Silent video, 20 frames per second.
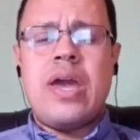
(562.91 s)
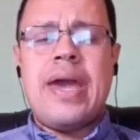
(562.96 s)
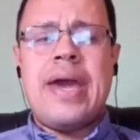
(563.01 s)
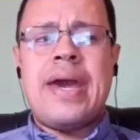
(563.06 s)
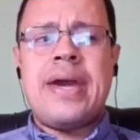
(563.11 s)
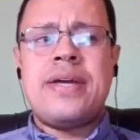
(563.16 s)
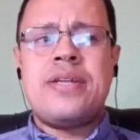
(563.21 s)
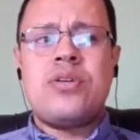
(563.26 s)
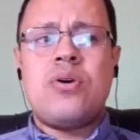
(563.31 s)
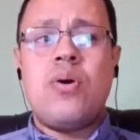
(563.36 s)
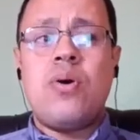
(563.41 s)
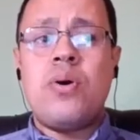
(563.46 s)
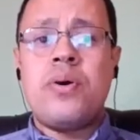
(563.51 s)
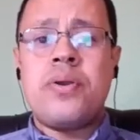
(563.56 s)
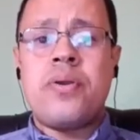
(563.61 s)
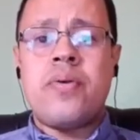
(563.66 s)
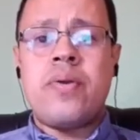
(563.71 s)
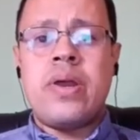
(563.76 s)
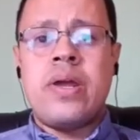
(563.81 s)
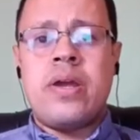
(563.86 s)
and
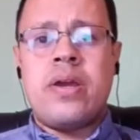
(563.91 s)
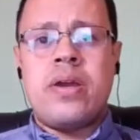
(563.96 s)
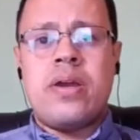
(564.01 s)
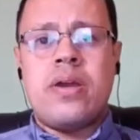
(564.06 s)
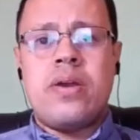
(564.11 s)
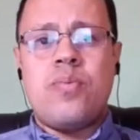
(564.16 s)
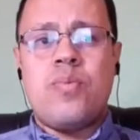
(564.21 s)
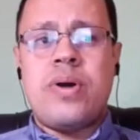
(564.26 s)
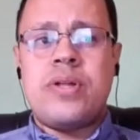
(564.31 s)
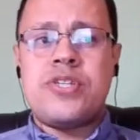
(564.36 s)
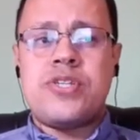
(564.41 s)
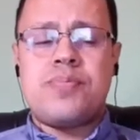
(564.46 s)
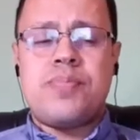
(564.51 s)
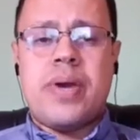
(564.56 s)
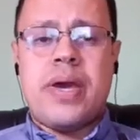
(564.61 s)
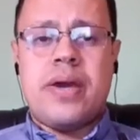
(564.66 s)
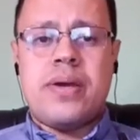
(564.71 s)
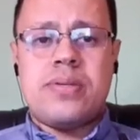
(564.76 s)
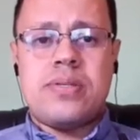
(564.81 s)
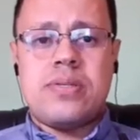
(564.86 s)
honoring one's
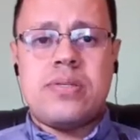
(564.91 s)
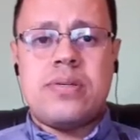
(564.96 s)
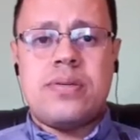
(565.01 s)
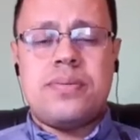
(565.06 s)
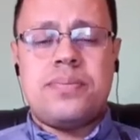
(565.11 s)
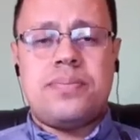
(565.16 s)
past.